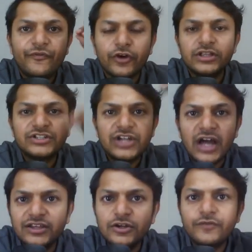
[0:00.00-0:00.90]
for the
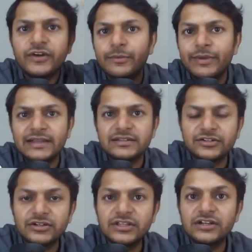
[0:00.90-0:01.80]
charging of a
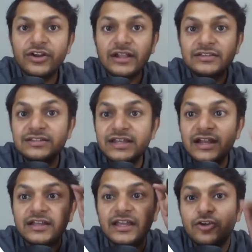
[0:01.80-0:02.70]
capacitor, the
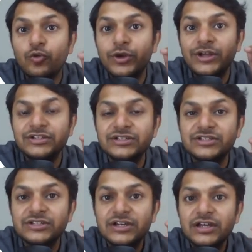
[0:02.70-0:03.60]
transient equations